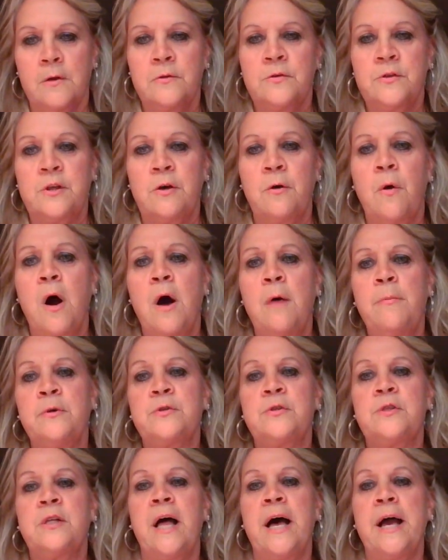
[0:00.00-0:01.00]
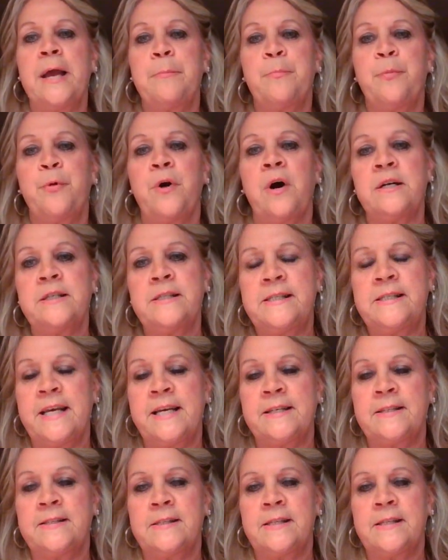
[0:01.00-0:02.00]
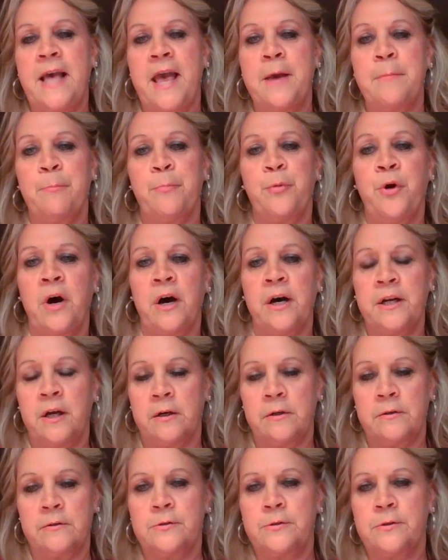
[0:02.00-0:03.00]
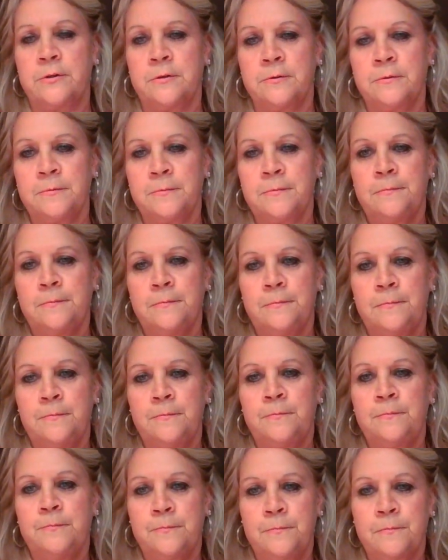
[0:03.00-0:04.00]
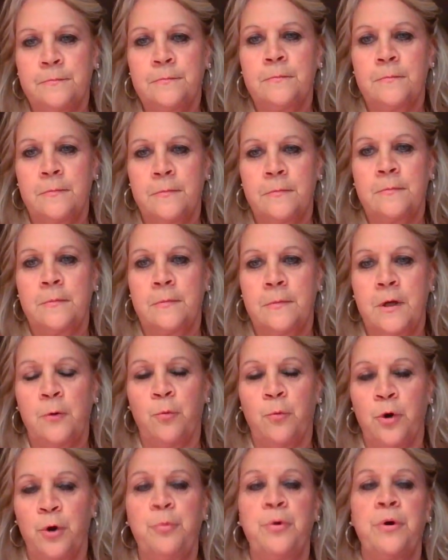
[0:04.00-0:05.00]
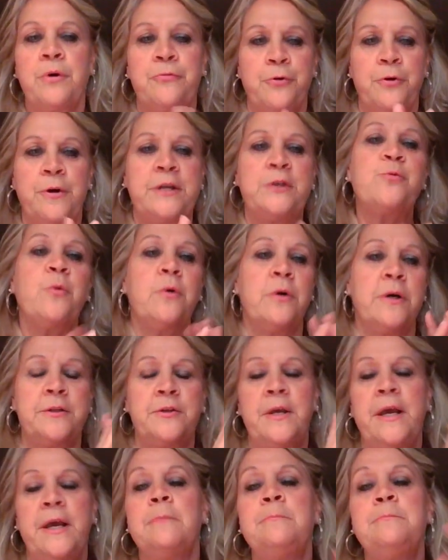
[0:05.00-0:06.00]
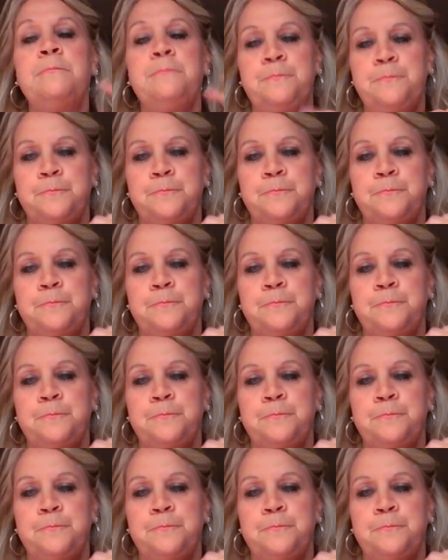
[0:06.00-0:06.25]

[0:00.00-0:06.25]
So almost like process and mm-hmm. product. Mm -hmm. A mm-hmm. rubric mm -hmm. for yep. each one, yeah.